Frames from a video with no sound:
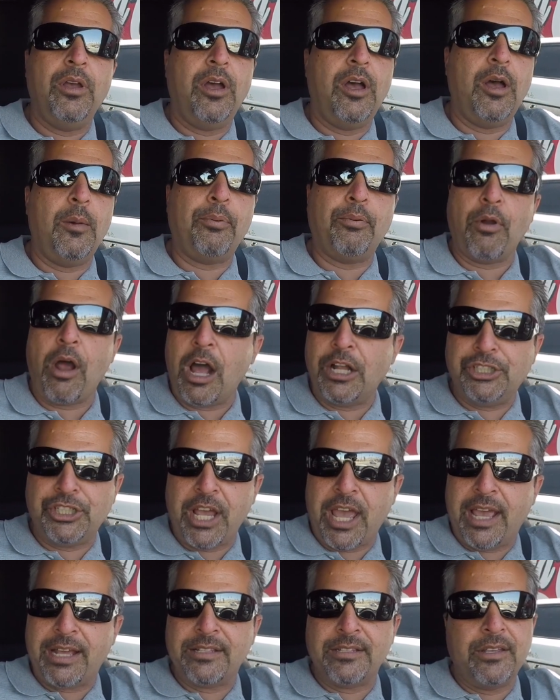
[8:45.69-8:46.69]

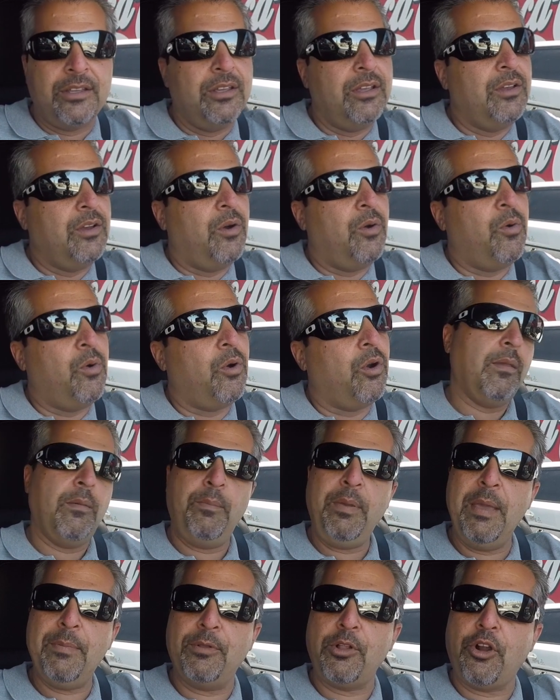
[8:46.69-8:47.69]
project, or
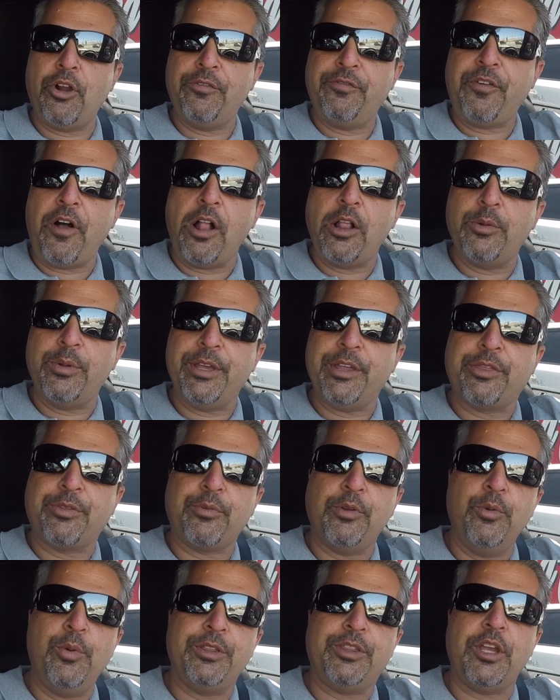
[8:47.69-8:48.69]
people aren't following
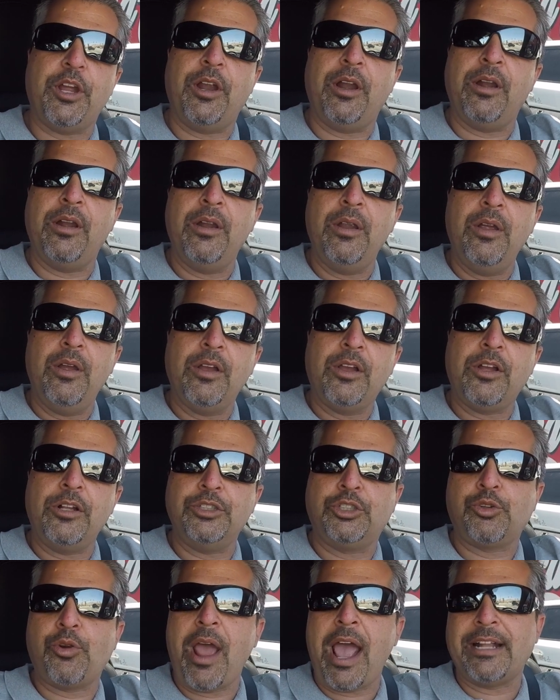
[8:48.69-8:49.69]
through with their
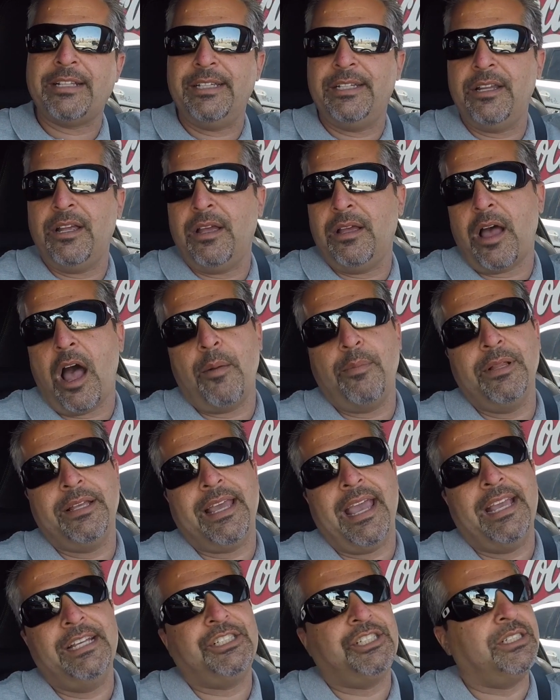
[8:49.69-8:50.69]
contracted
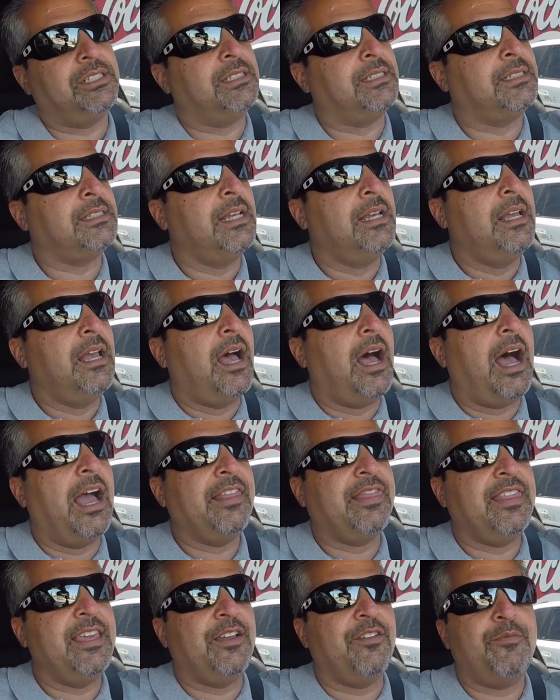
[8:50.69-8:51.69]
obligations, I
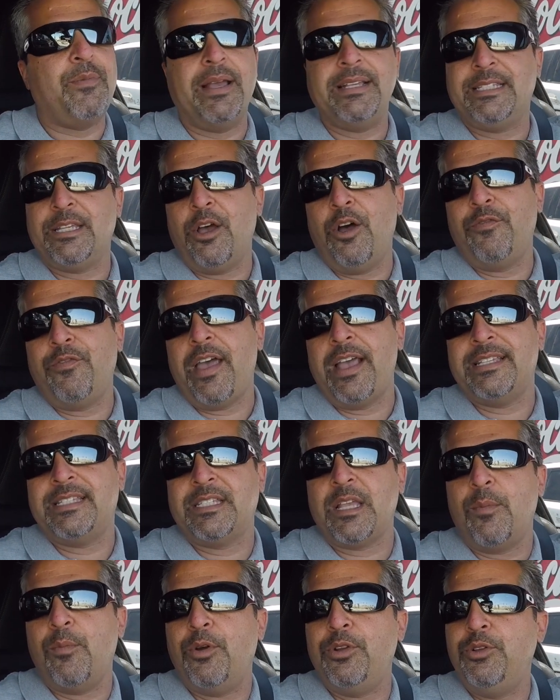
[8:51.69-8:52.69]
think of myself as
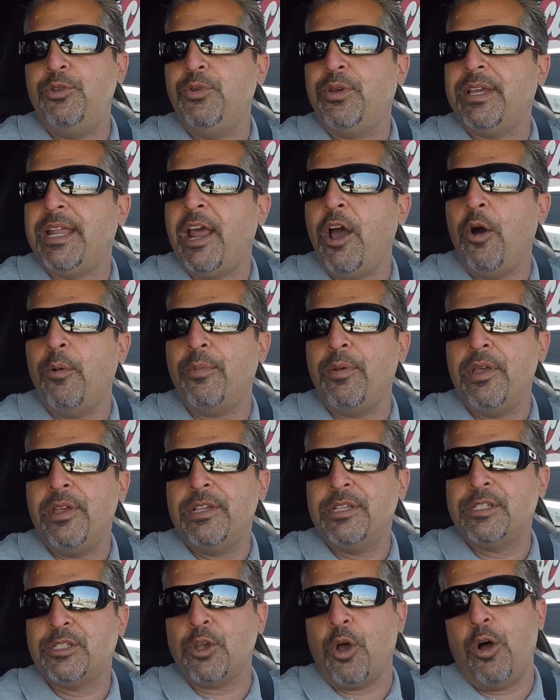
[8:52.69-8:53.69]
someone who can help
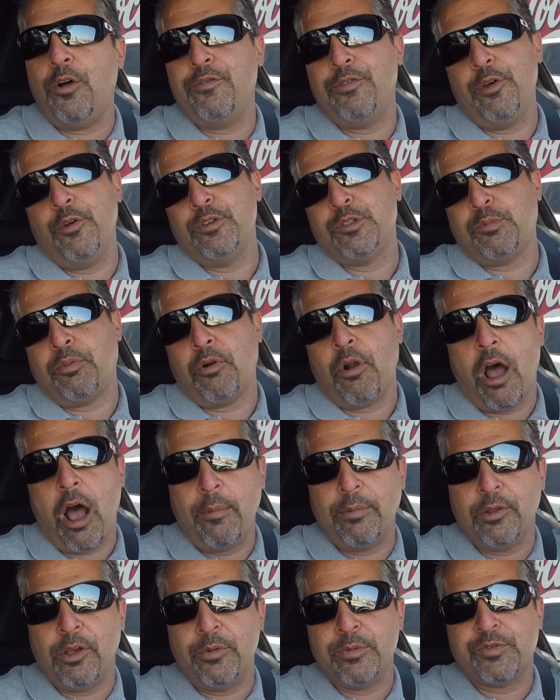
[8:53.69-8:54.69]
solve those
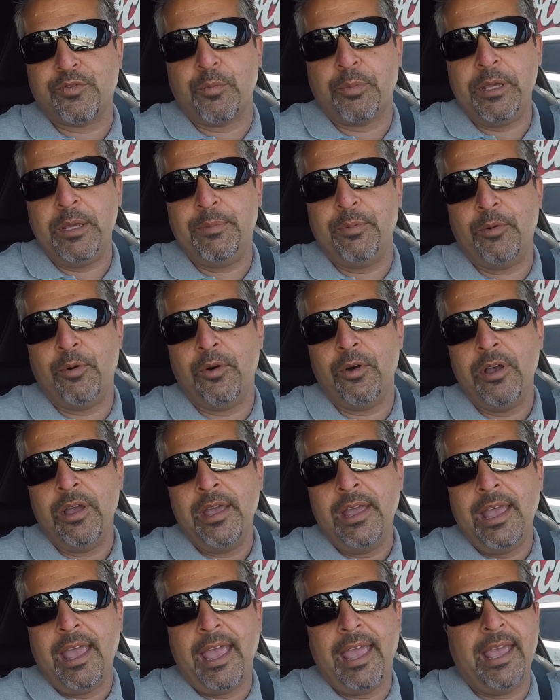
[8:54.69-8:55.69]
problems for people.
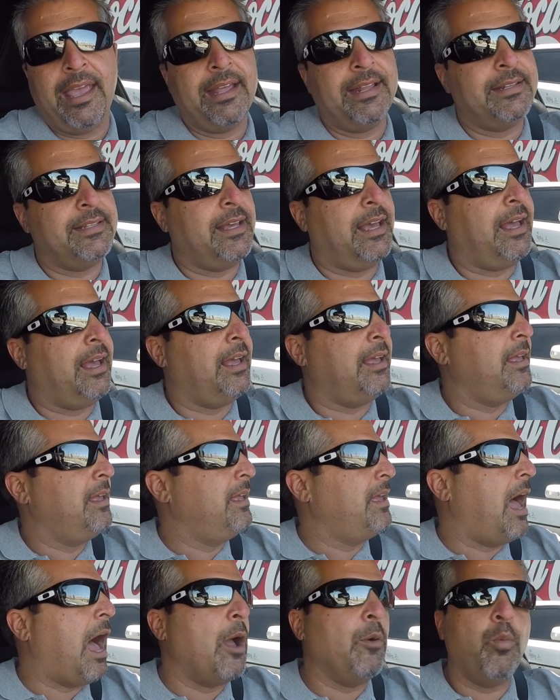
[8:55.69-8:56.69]
And
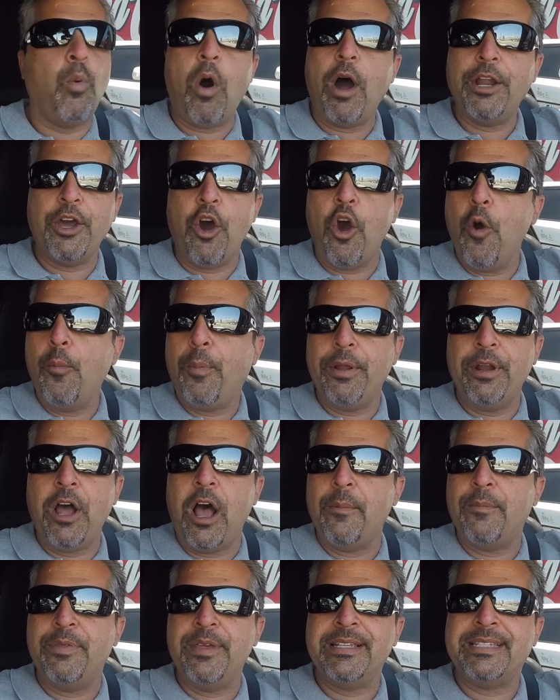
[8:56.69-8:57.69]
I want to open
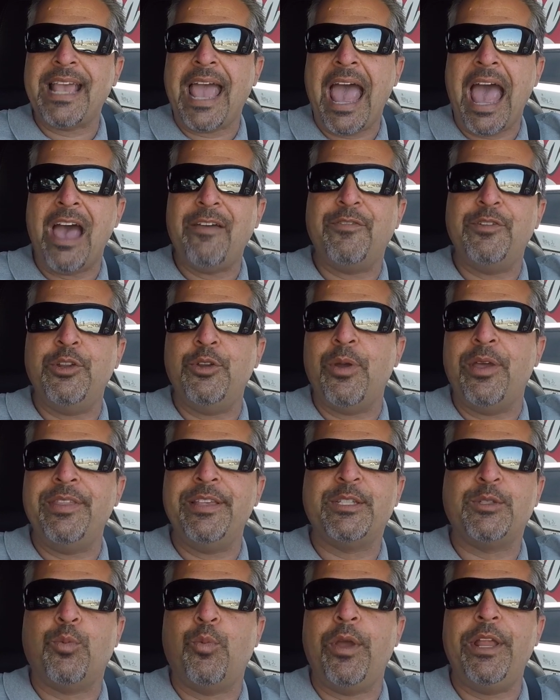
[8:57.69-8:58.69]
up this avenue and
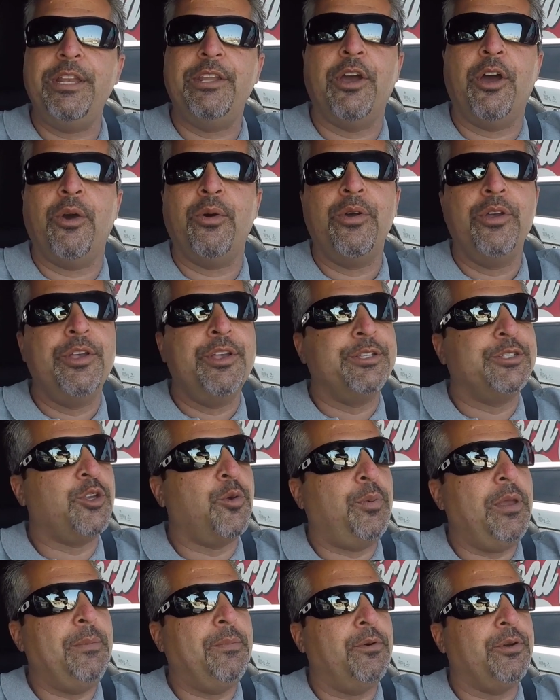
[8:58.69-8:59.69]
this window so
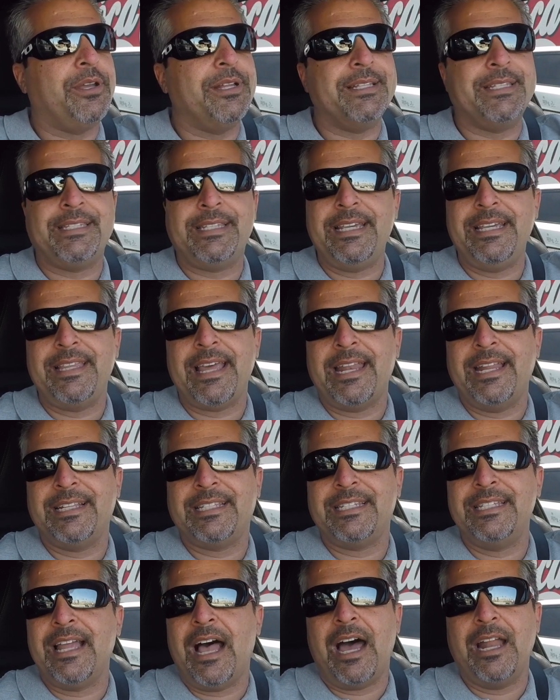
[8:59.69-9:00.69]
people can see that it's
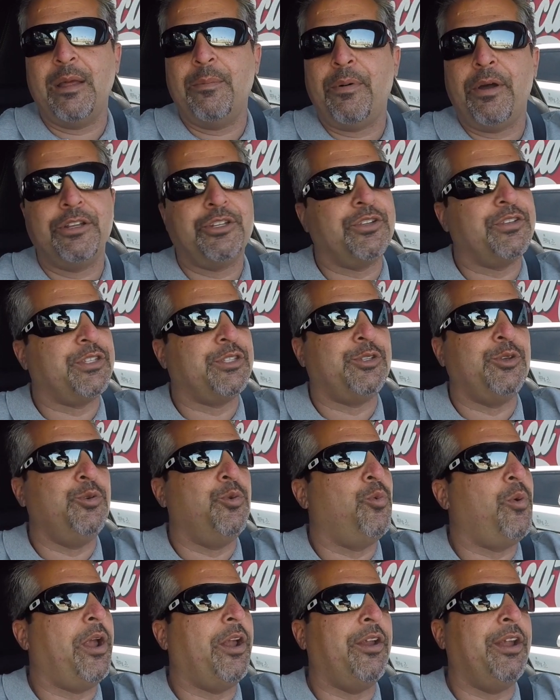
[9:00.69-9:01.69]
not a bunch of suit
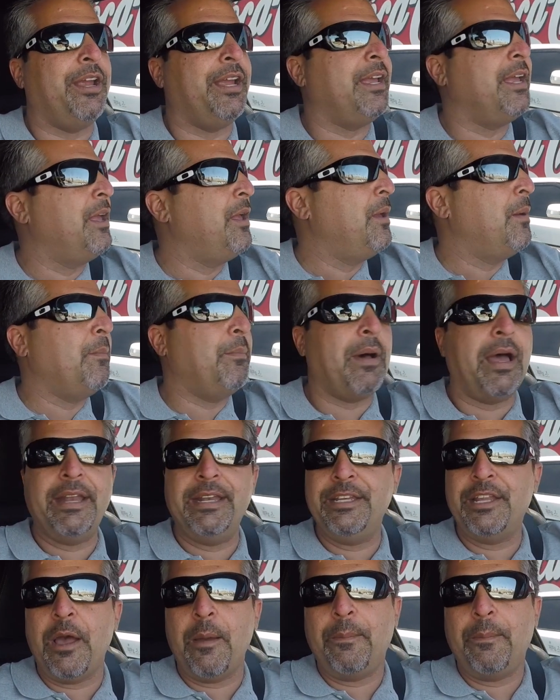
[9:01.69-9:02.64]
wearing, buttoned up